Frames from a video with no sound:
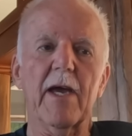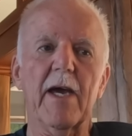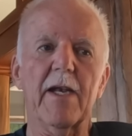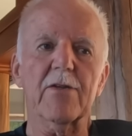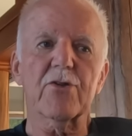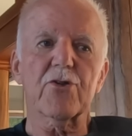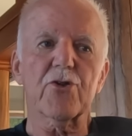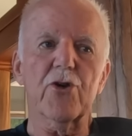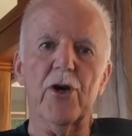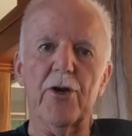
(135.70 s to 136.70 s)
and it
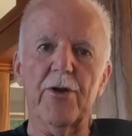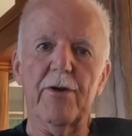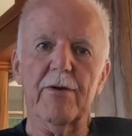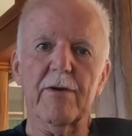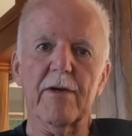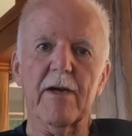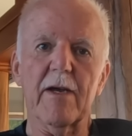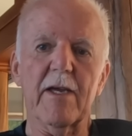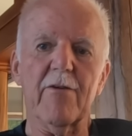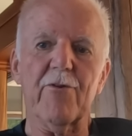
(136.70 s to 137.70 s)
should,
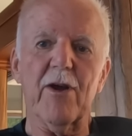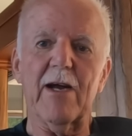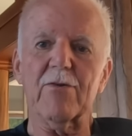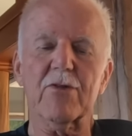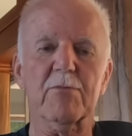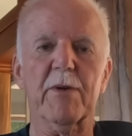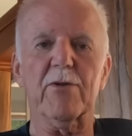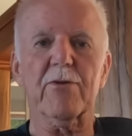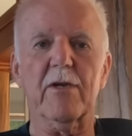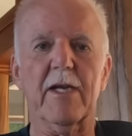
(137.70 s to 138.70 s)
if your house is
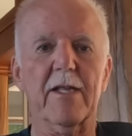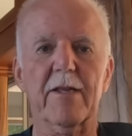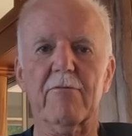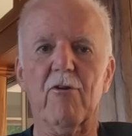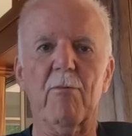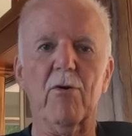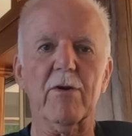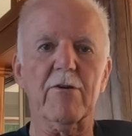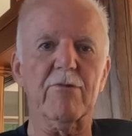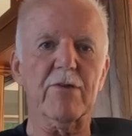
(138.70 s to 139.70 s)
built to anything
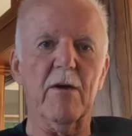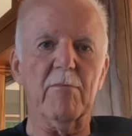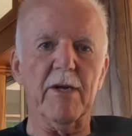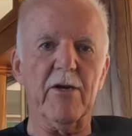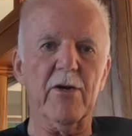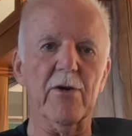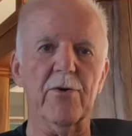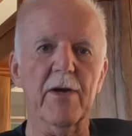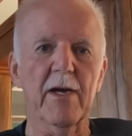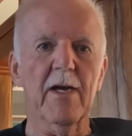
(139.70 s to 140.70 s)
remotely resembling
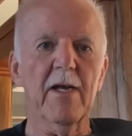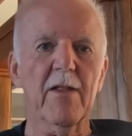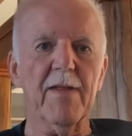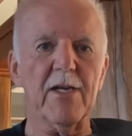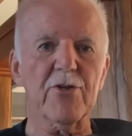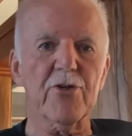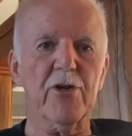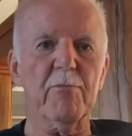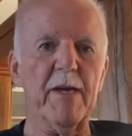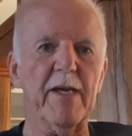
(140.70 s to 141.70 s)
code, that
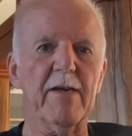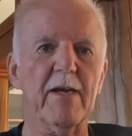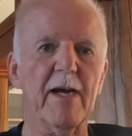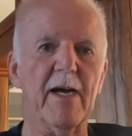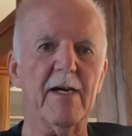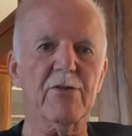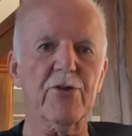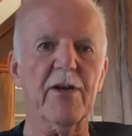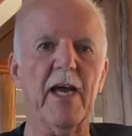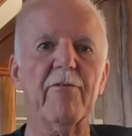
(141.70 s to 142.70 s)
should
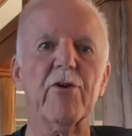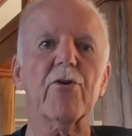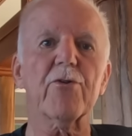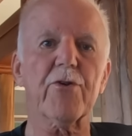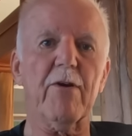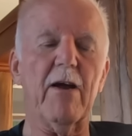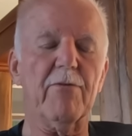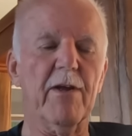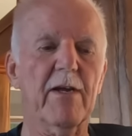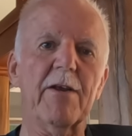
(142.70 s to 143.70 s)
have an earth
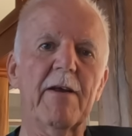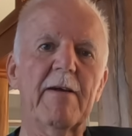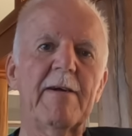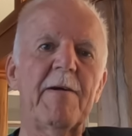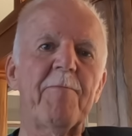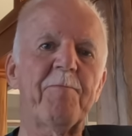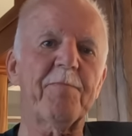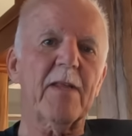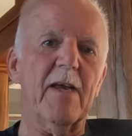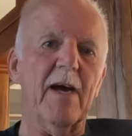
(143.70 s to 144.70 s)
ground.
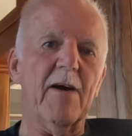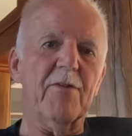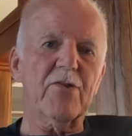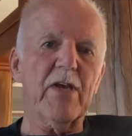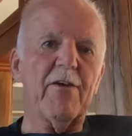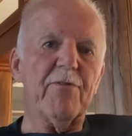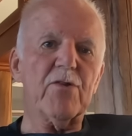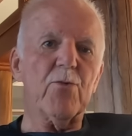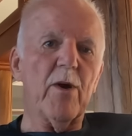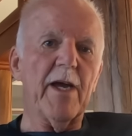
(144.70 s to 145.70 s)
The
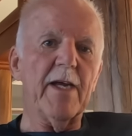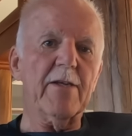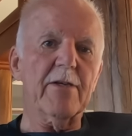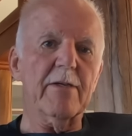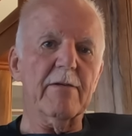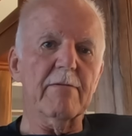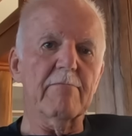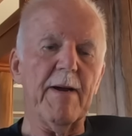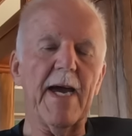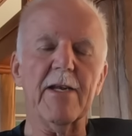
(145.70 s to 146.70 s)
safest way to
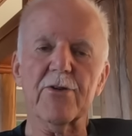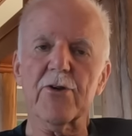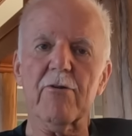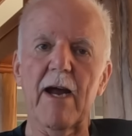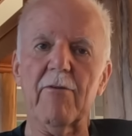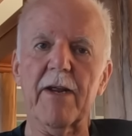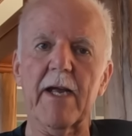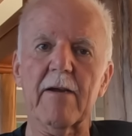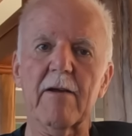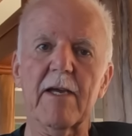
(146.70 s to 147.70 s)
manage your
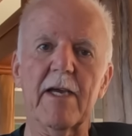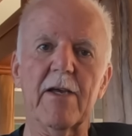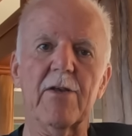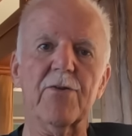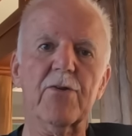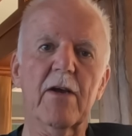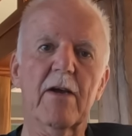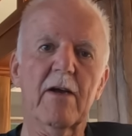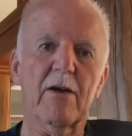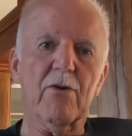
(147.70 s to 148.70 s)
grounding is
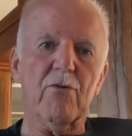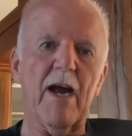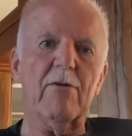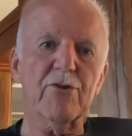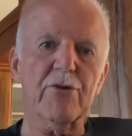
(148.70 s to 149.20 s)
ground